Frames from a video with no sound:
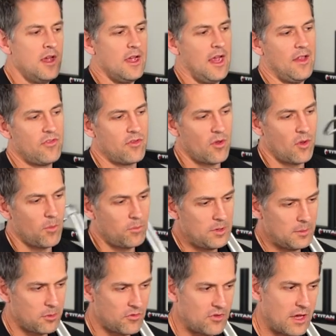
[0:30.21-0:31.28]
And so
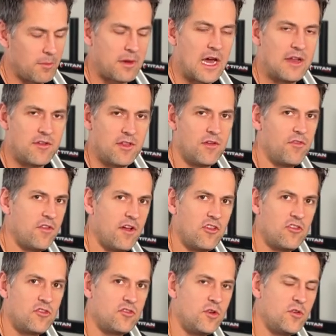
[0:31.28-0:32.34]
people say I'm kind of on the
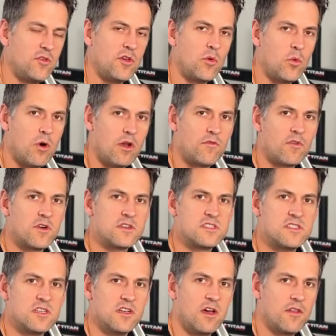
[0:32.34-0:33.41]
fence choosing one
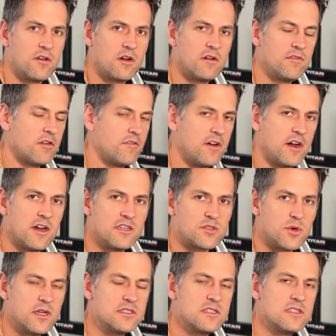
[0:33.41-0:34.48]
versus another for various
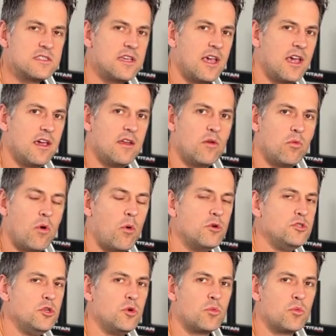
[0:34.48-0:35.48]
reasons, and what would you